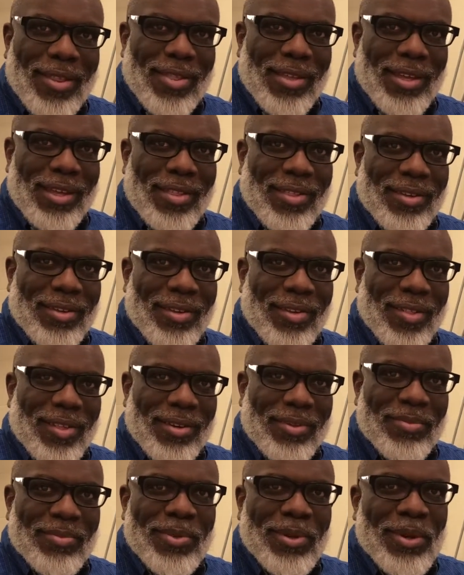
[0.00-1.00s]
seasons
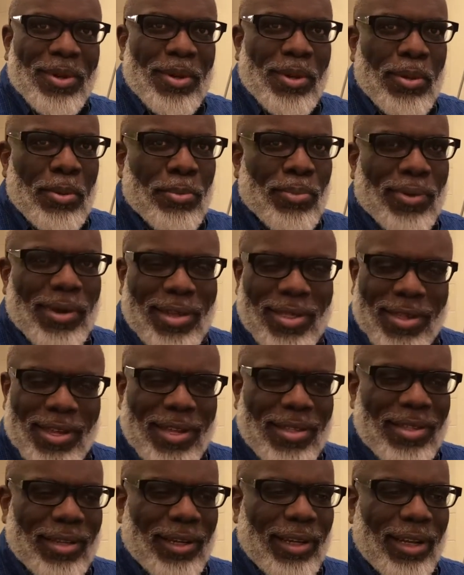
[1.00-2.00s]
and
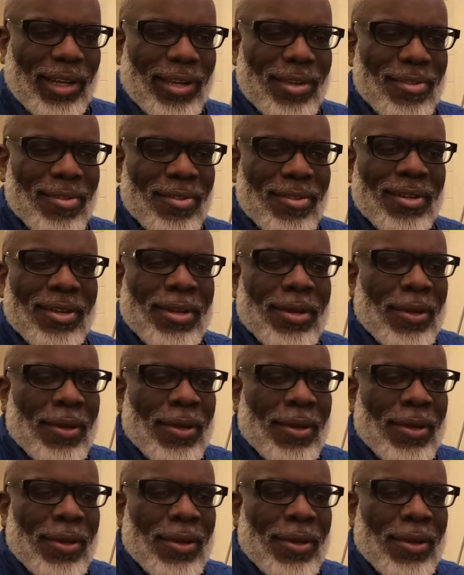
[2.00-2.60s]
preseason lists,